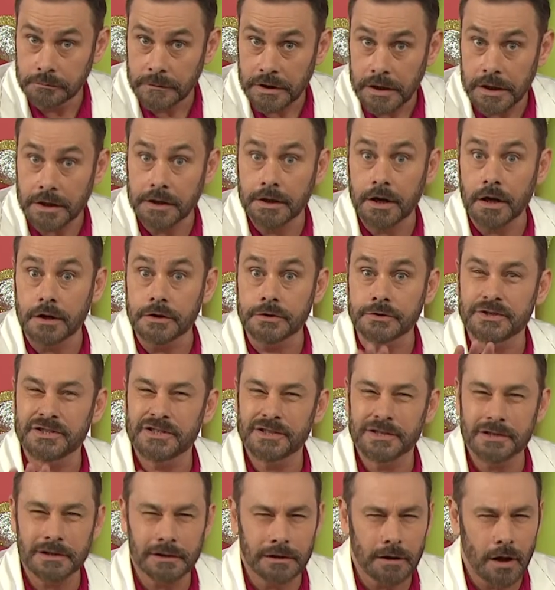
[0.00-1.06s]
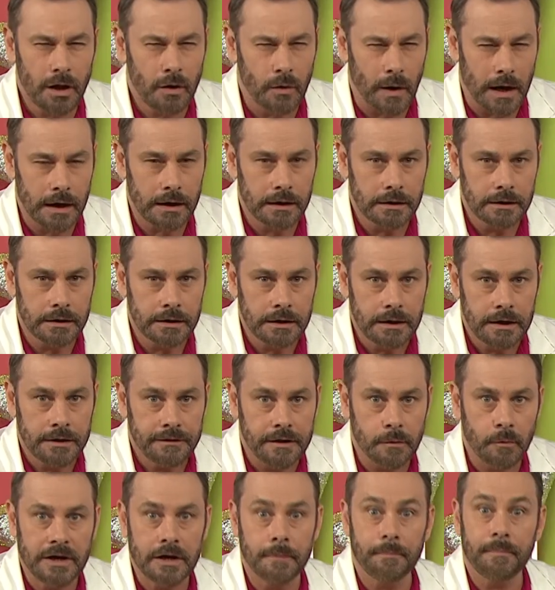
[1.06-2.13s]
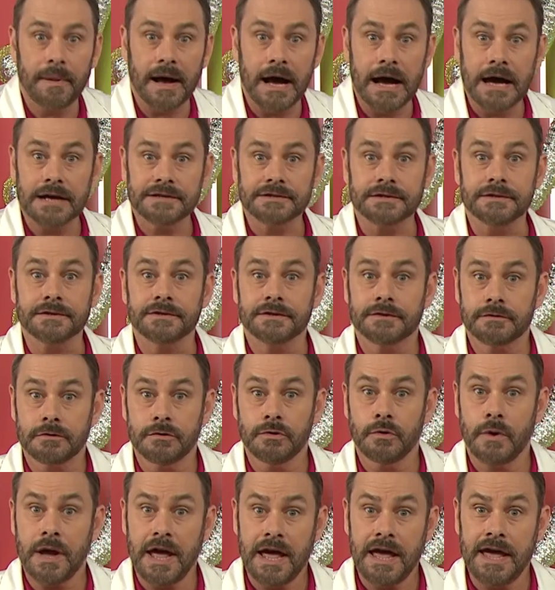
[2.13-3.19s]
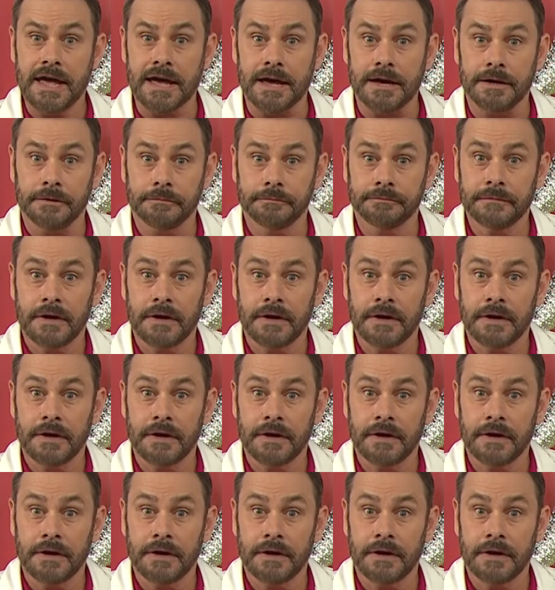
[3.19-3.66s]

it goes slower than when it passes through air.